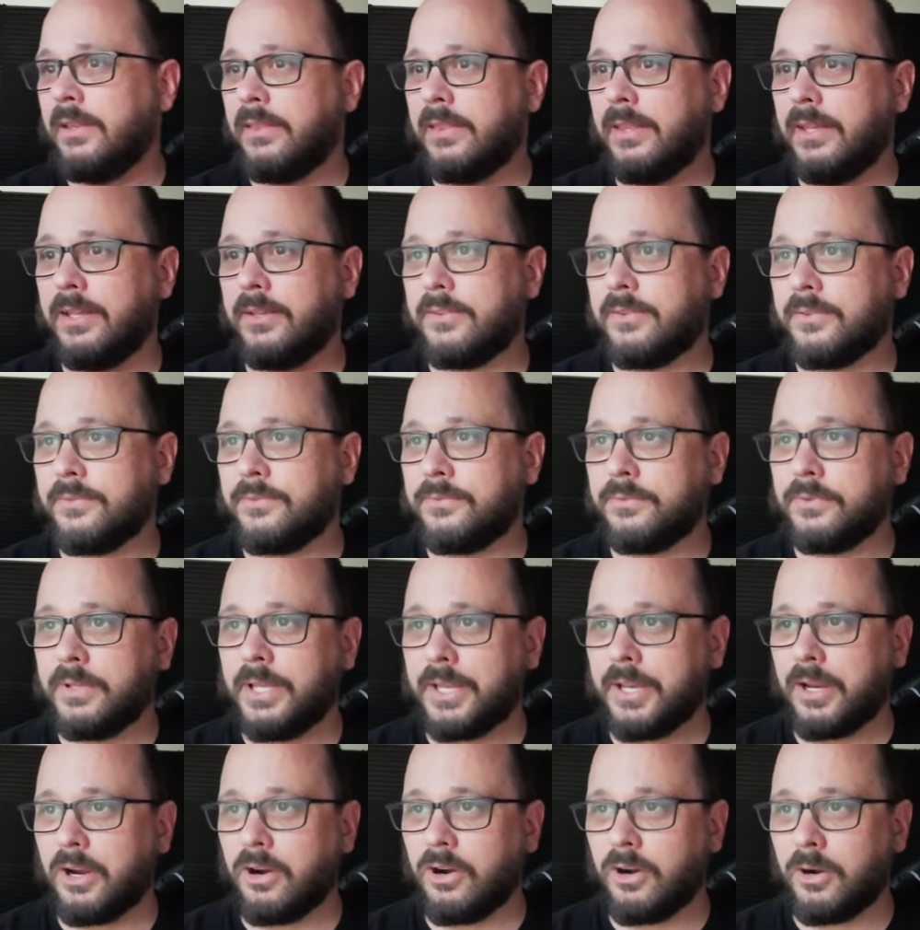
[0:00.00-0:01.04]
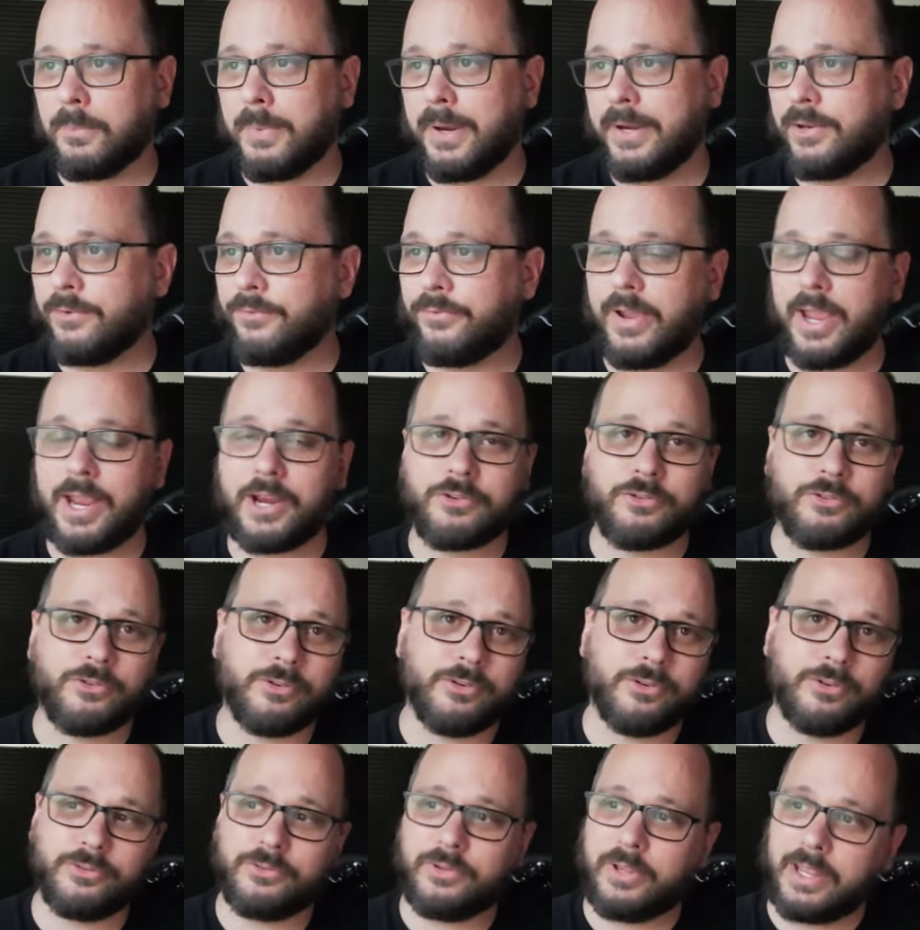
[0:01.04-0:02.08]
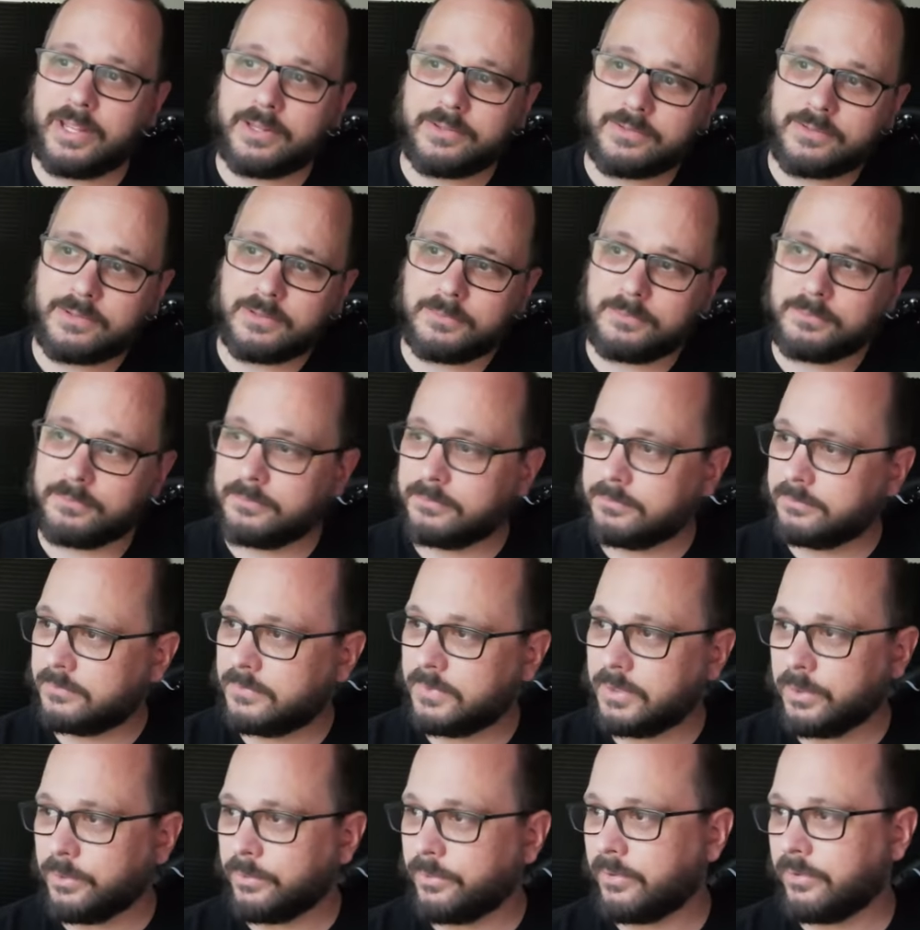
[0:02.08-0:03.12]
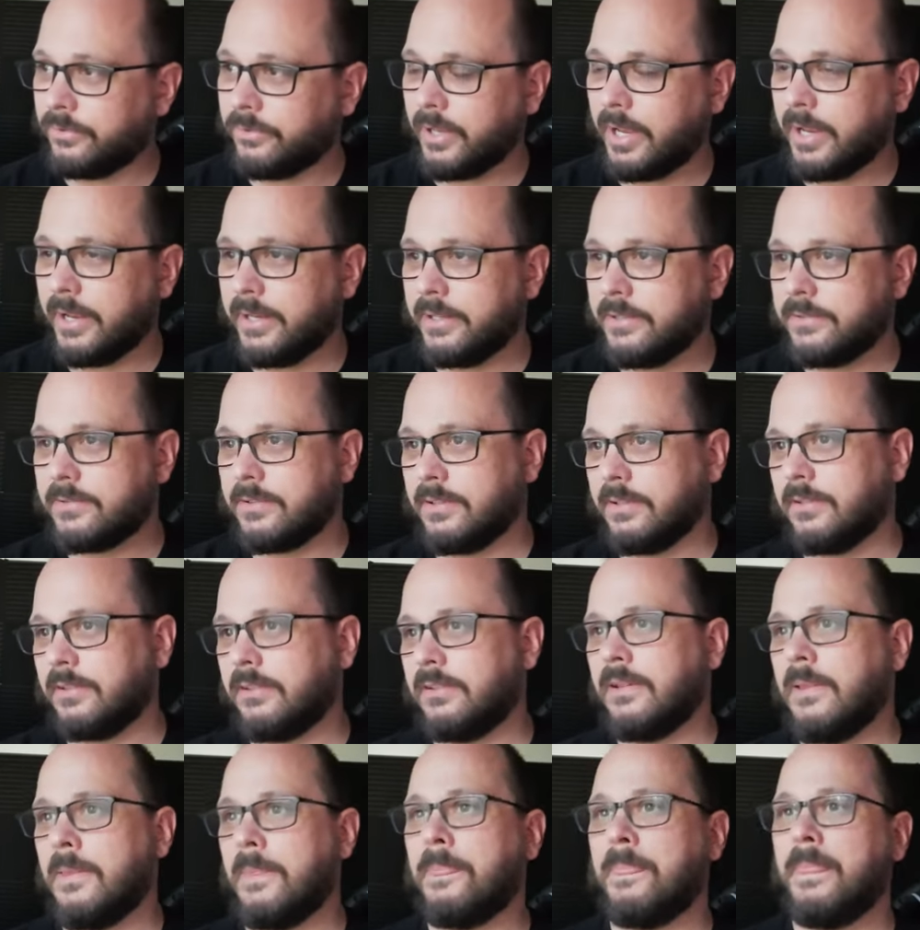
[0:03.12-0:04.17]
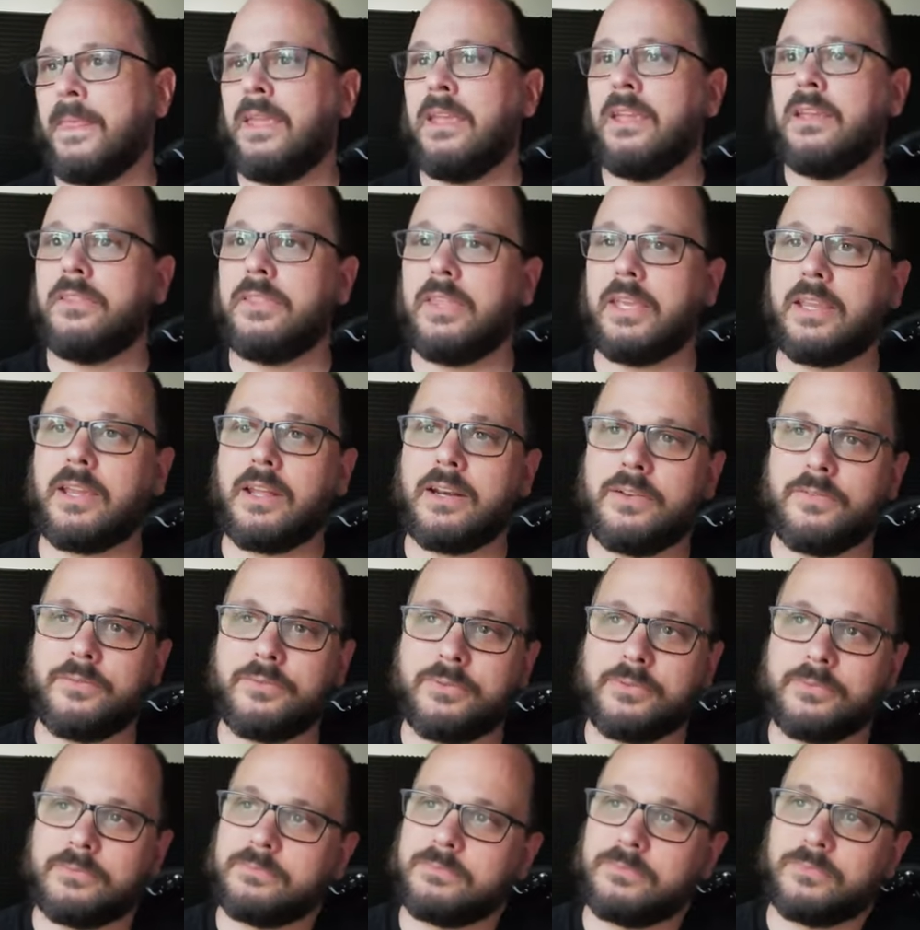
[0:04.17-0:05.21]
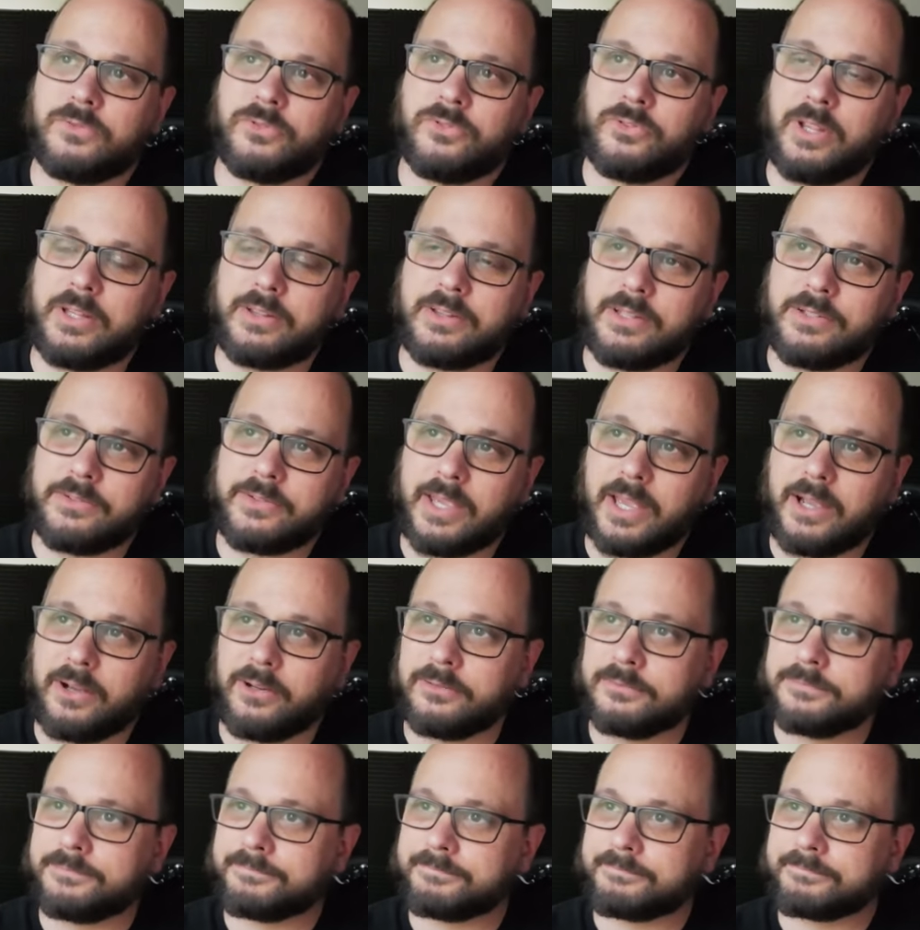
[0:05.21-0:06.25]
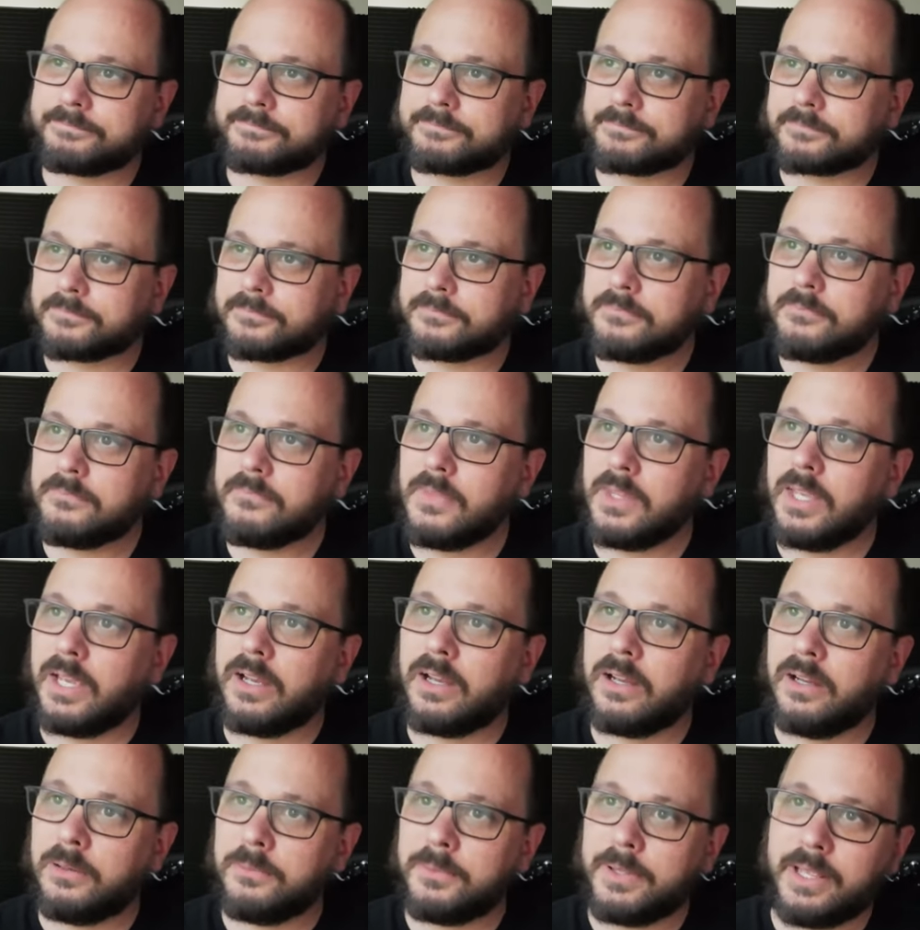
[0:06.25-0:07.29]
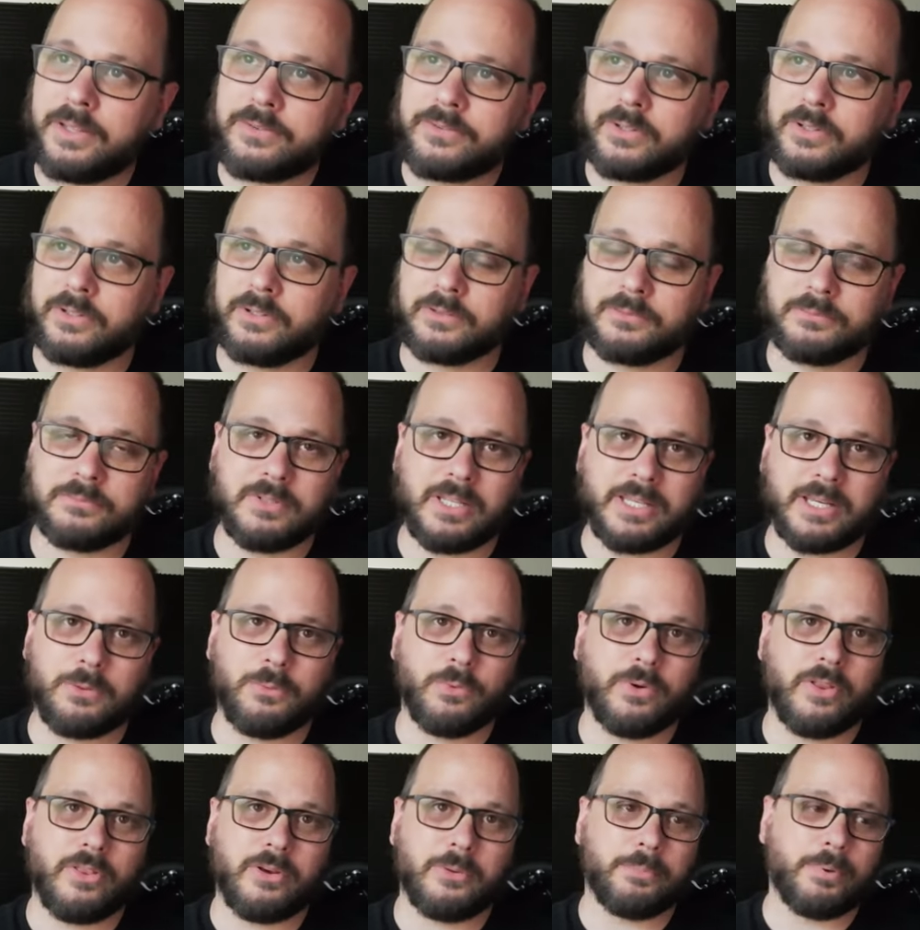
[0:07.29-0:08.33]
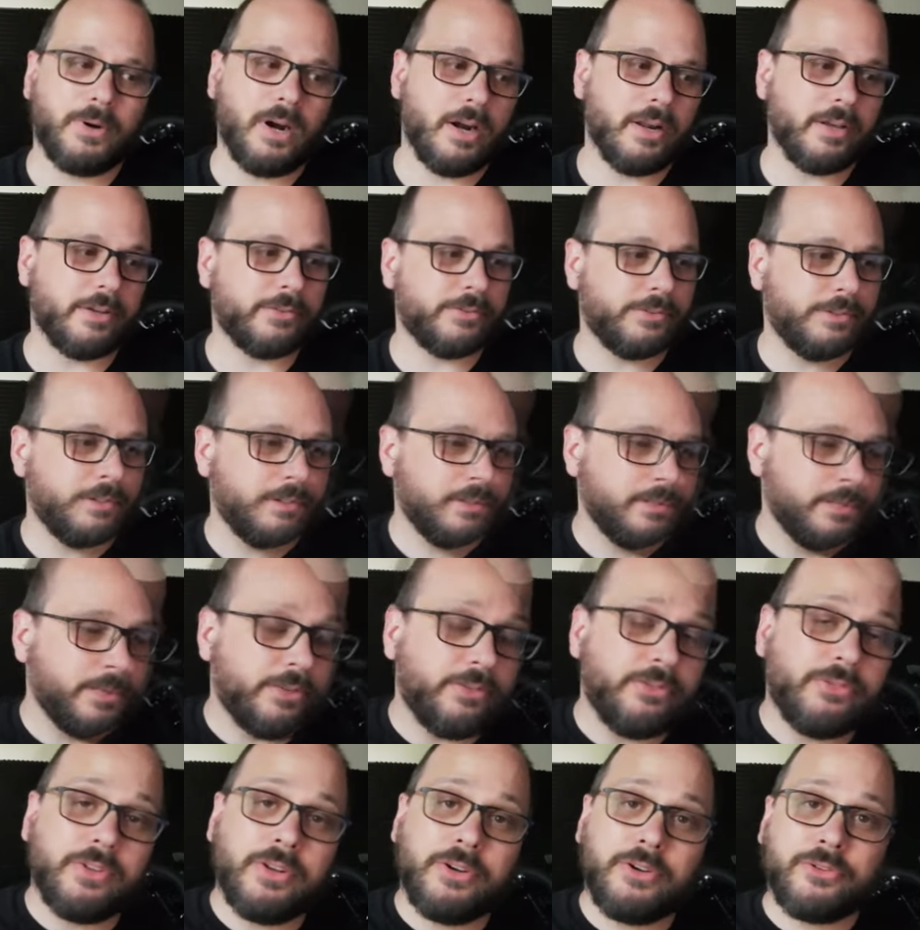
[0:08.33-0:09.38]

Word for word: things of like our manufacturers had some, you know, designs and they kind of sent these out um, as a like one of their products, which is